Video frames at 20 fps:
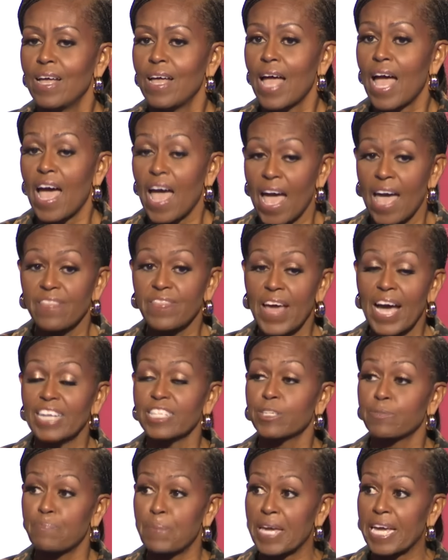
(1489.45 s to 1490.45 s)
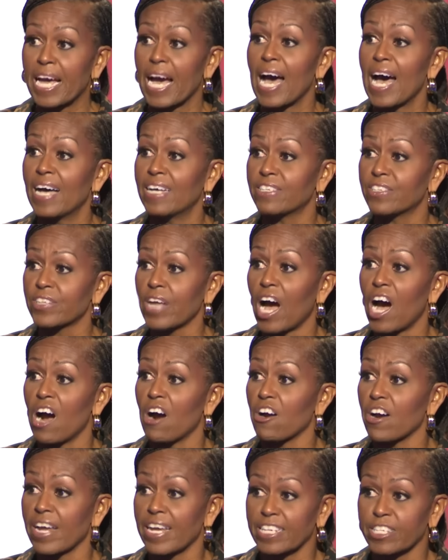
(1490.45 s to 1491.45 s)
And that's because
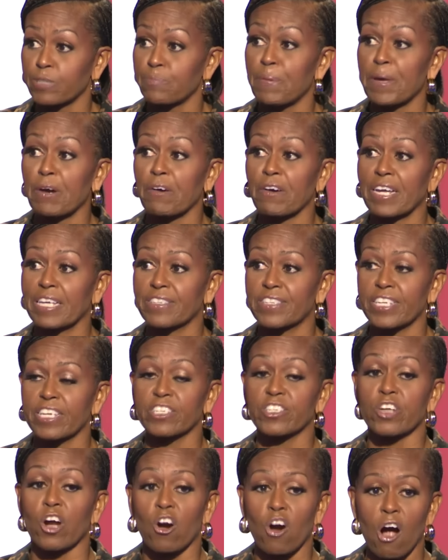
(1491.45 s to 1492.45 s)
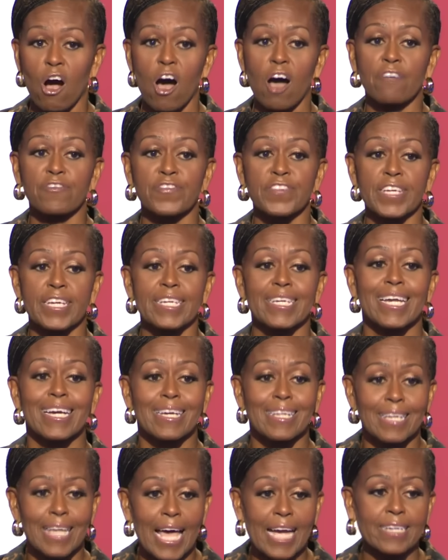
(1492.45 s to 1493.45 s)
our experiences are often
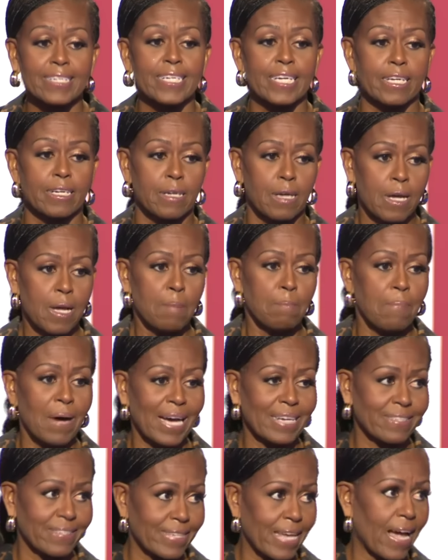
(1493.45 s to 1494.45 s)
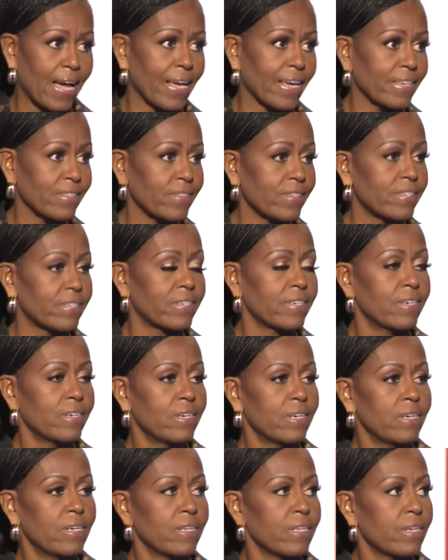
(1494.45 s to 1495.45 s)
neglected by science.
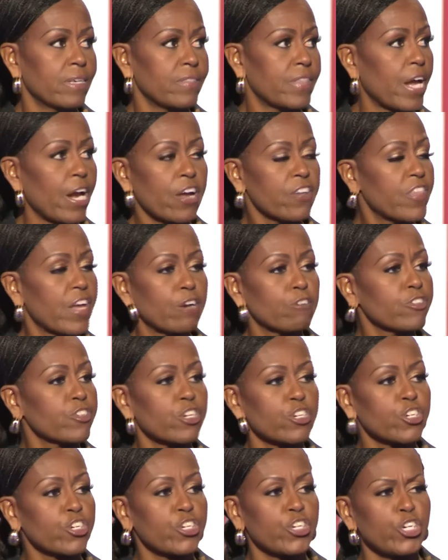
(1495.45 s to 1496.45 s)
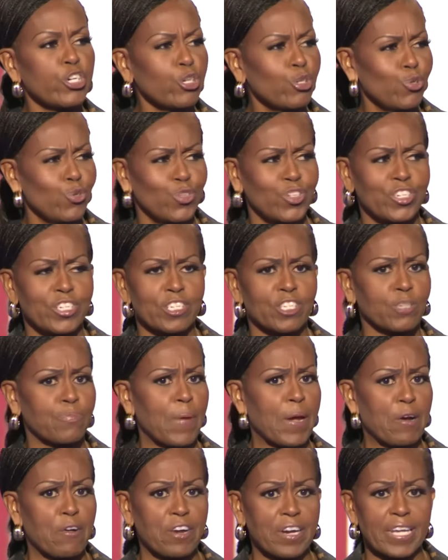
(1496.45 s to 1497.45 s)
There, there's a huge
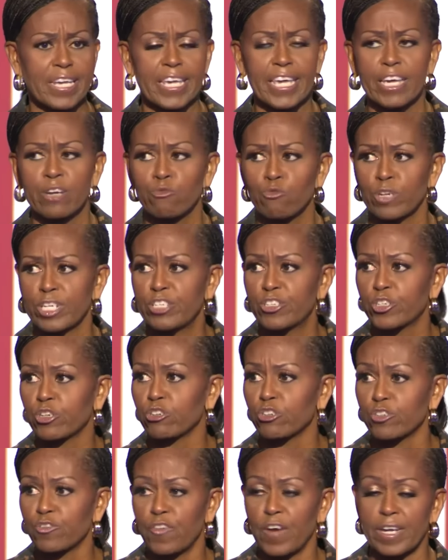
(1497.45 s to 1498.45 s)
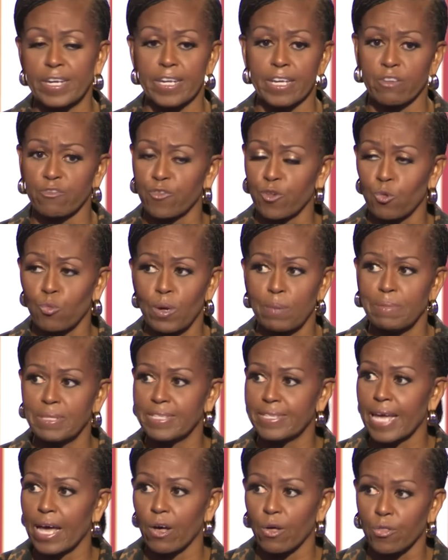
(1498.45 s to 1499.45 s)
disparity in research funding for
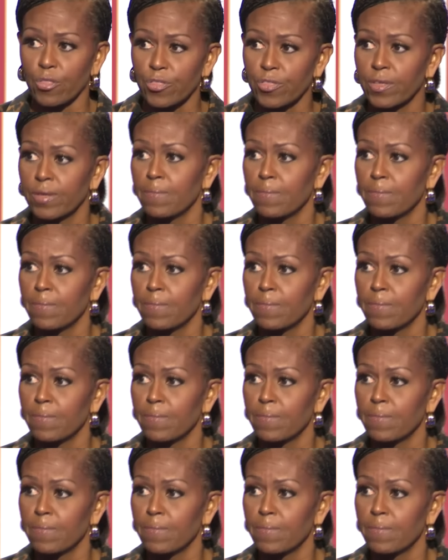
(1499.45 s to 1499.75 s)
women's health.